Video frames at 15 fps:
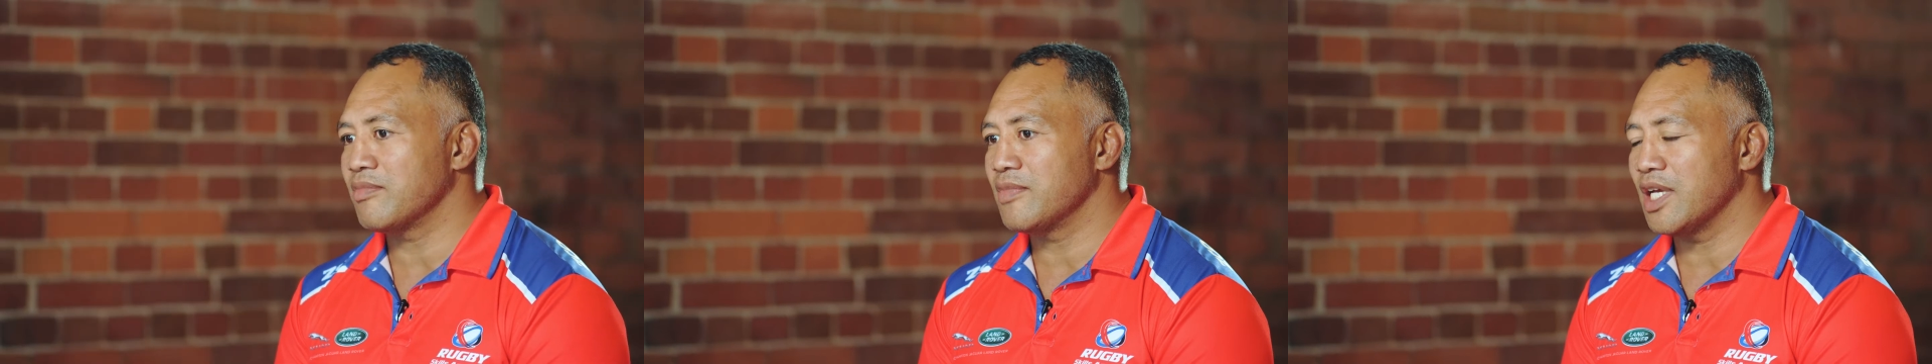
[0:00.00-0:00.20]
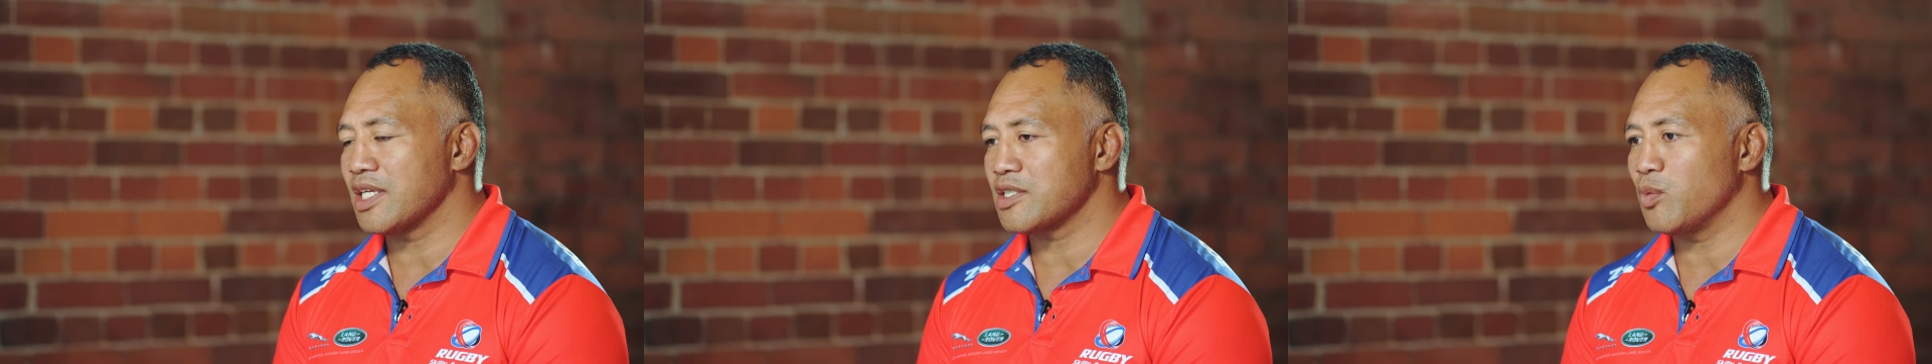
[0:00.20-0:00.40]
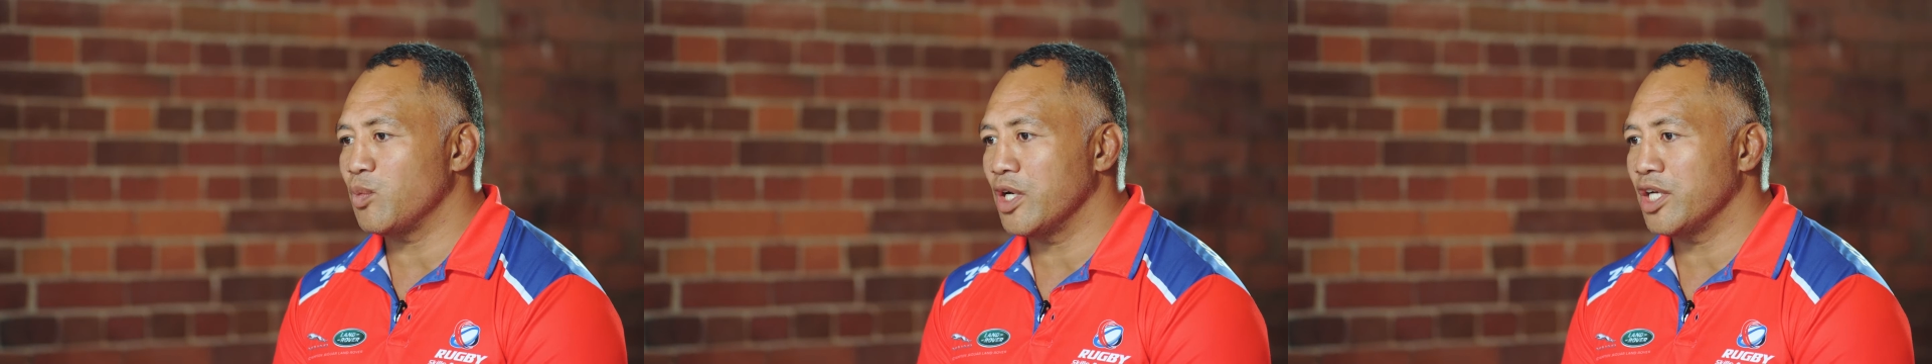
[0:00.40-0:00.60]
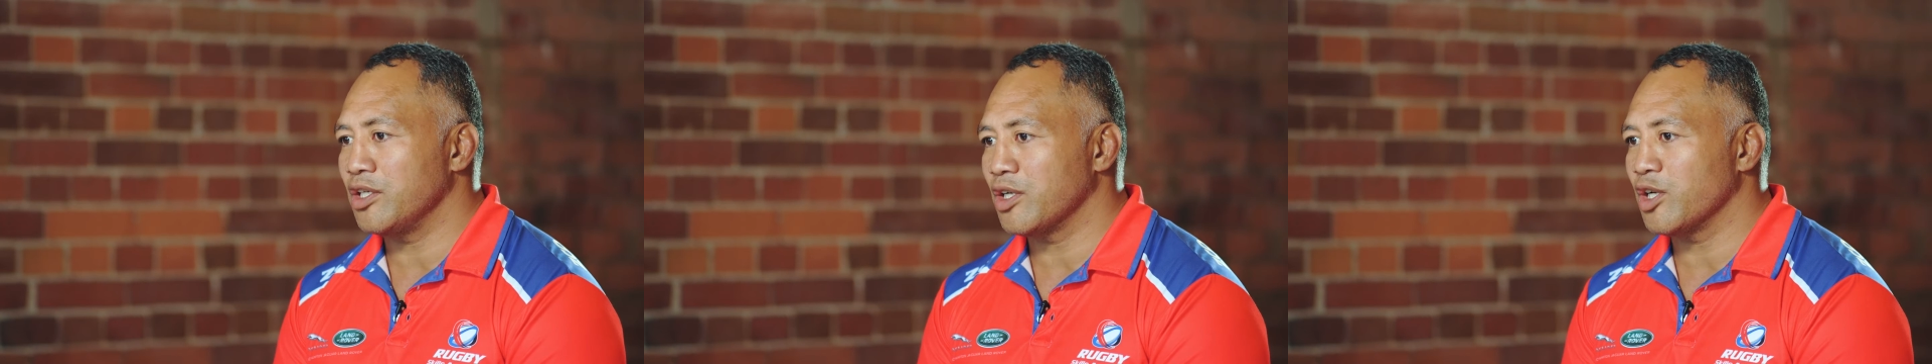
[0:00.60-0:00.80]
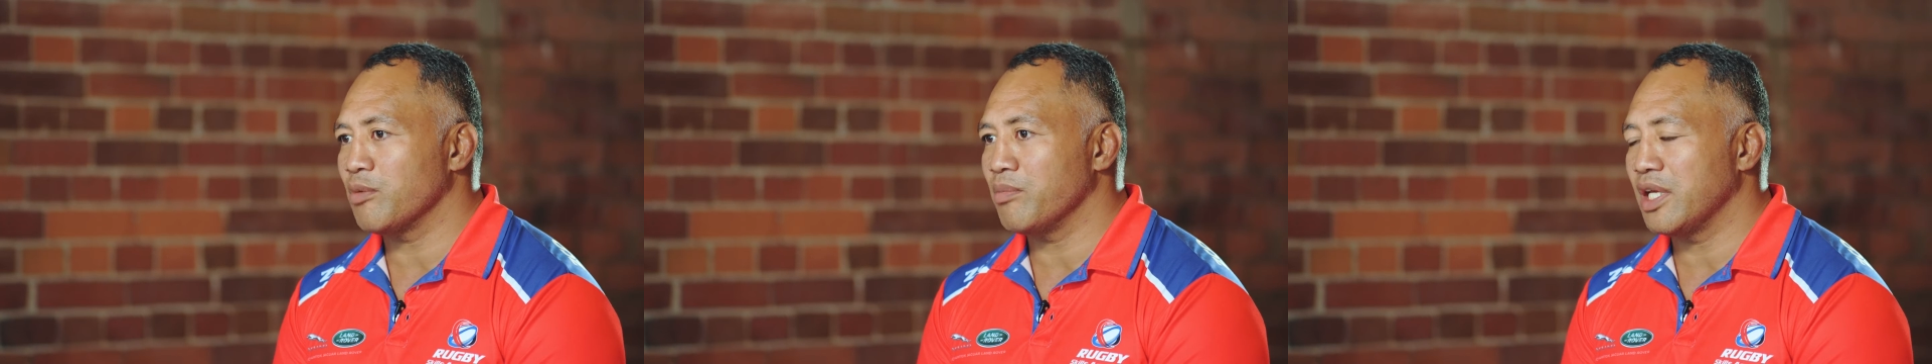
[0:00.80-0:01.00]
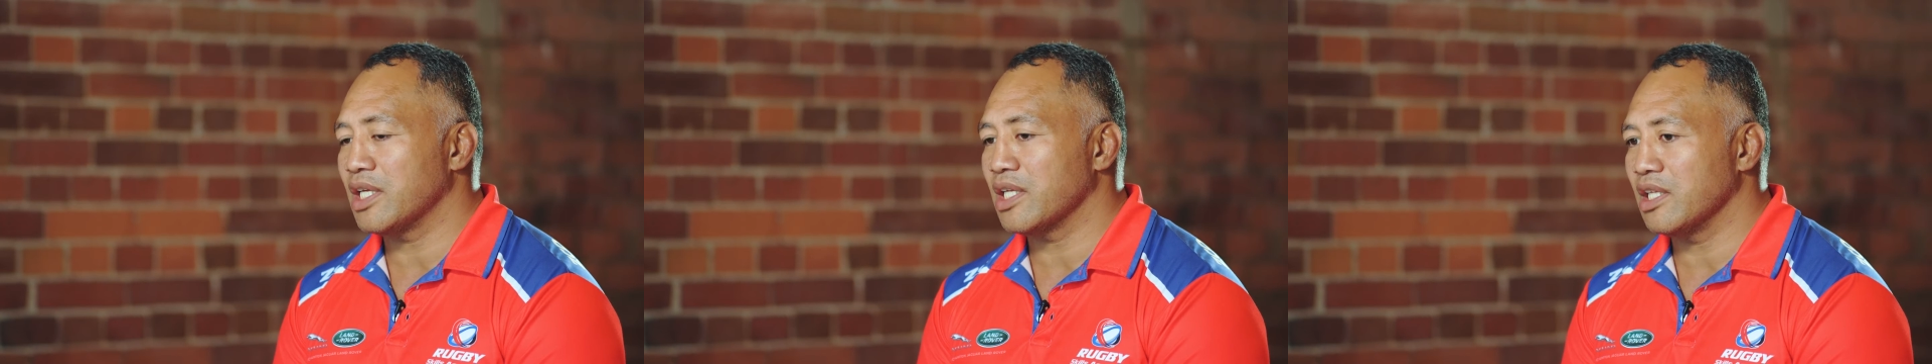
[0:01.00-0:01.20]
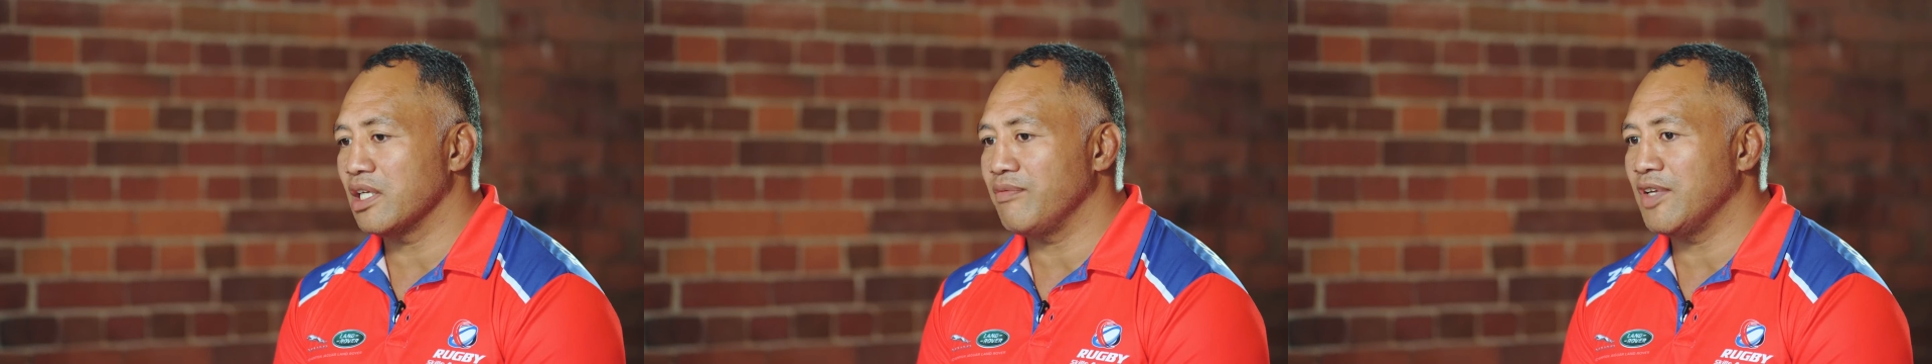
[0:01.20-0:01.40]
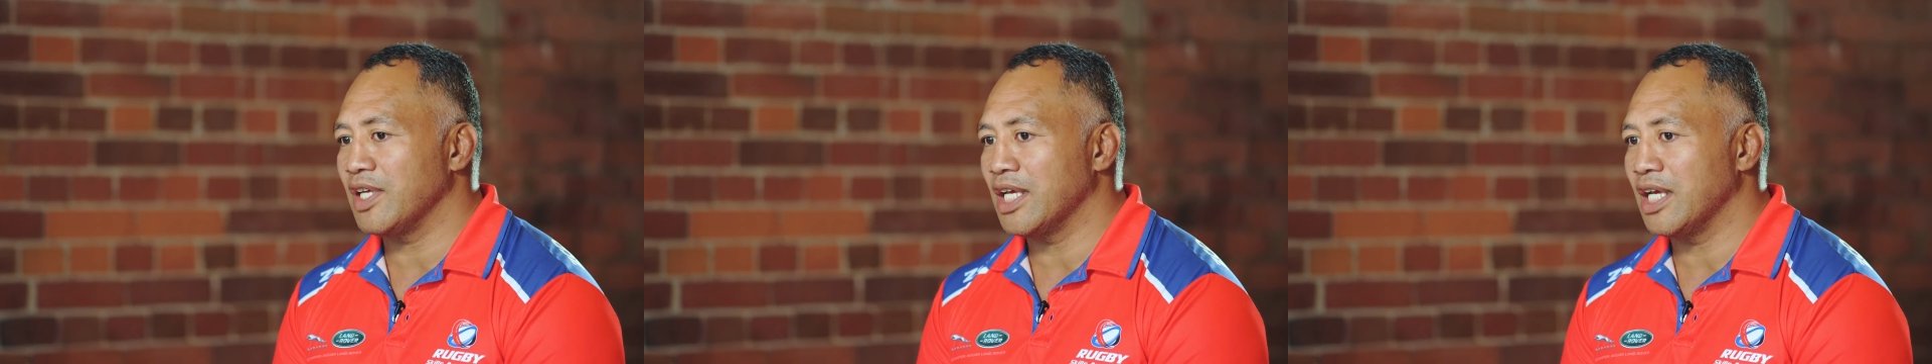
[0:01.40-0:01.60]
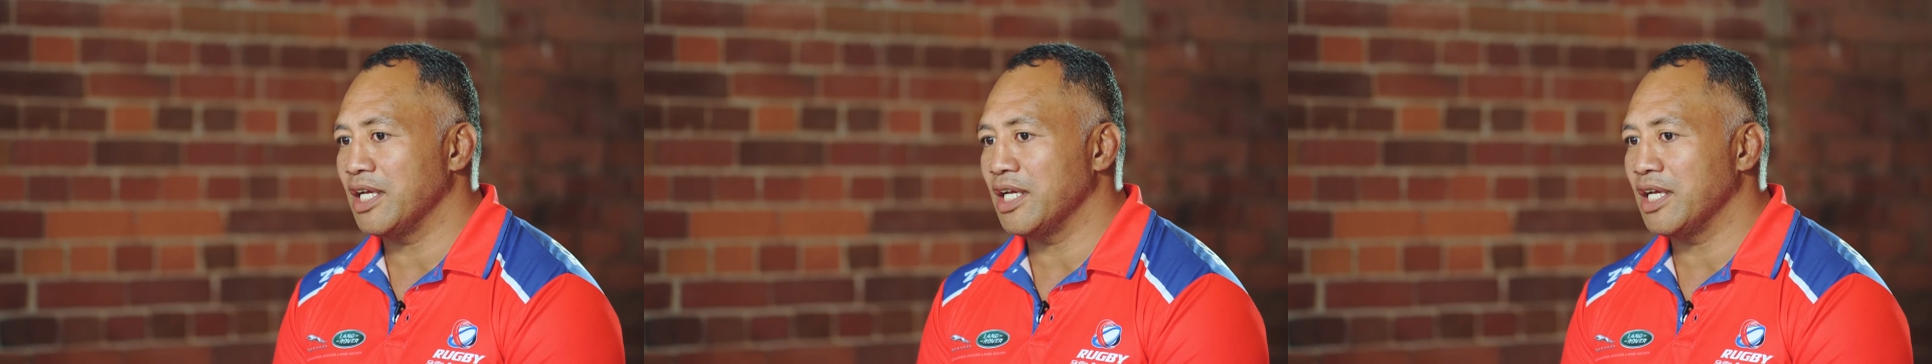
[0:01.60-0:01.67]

that's a way you've got to make a living,